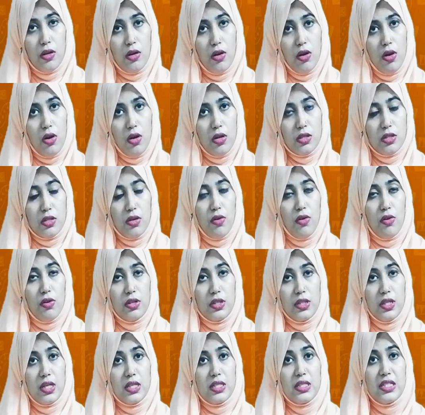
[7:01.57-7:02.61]
clause or
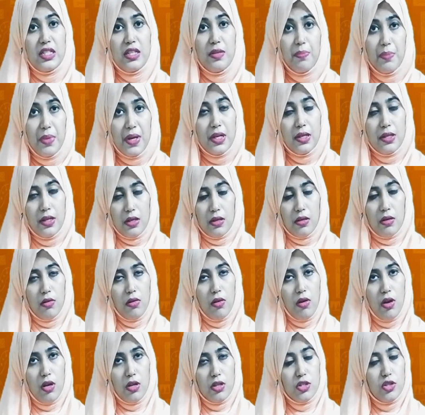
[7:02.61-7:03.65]
the dependent
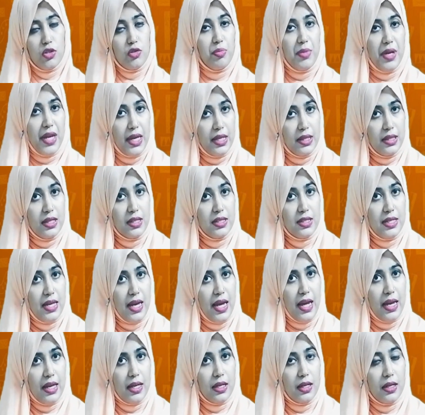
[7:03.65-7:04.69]
clause to make the
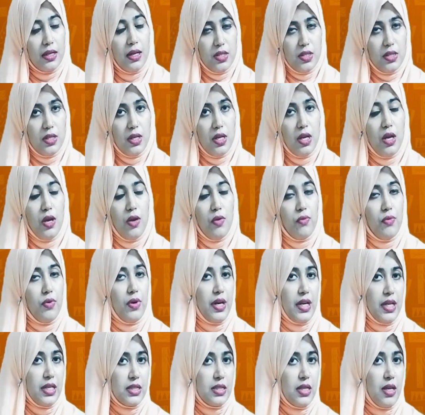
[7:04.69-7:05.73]
tags. For
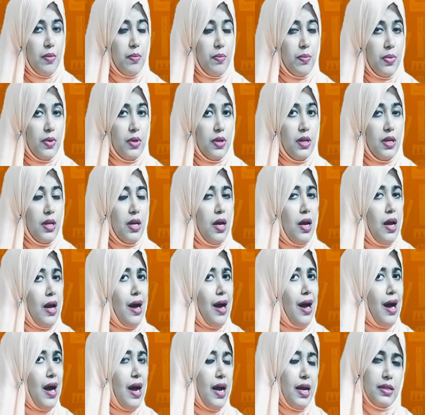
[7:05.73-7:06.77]
example,
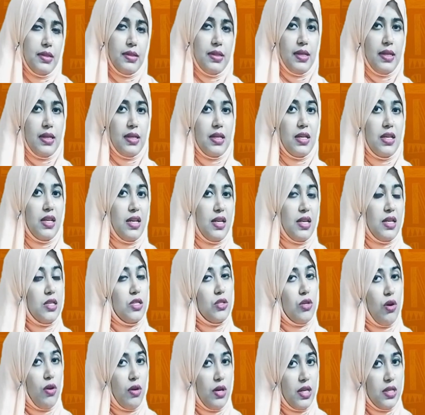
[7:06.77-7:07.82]
I think he
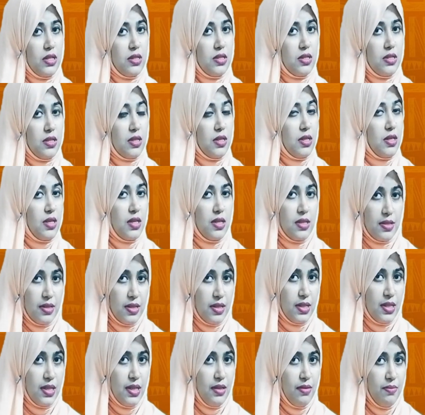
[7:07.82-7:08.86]
is honest,
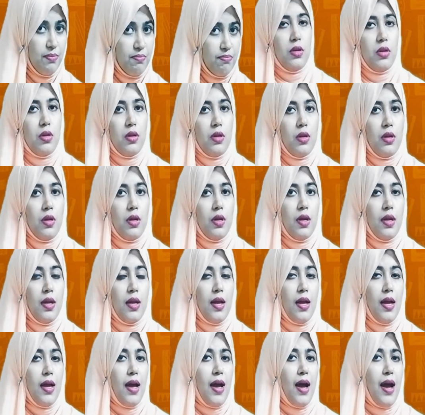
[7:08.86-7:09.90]
isn't he?
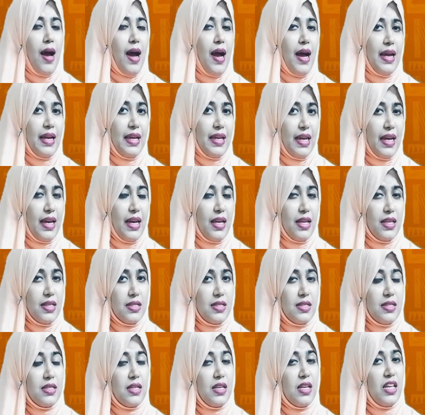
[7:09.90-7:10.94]
I
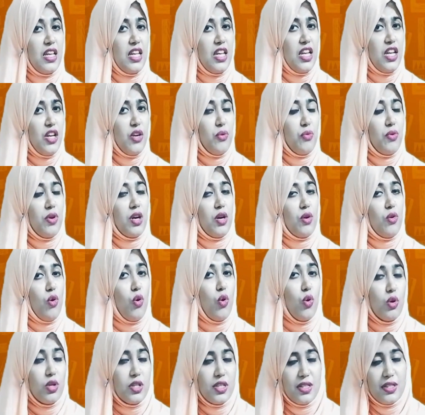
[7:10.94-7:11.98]
guess you are
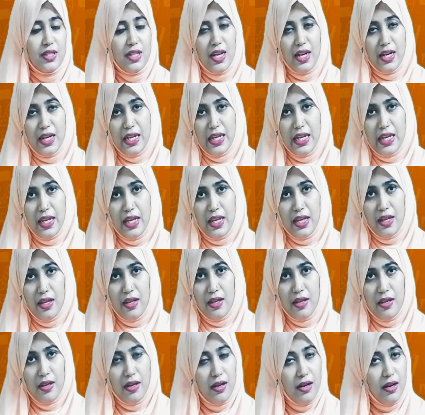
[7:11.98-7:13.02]
older than he,
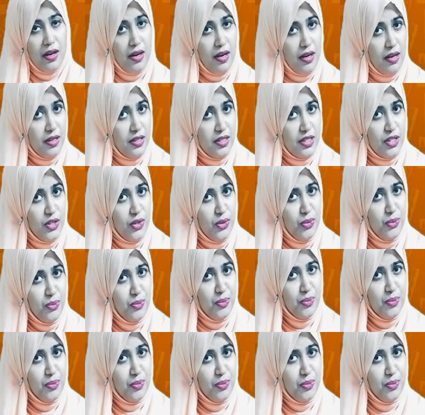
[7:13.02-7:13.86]
aren't you?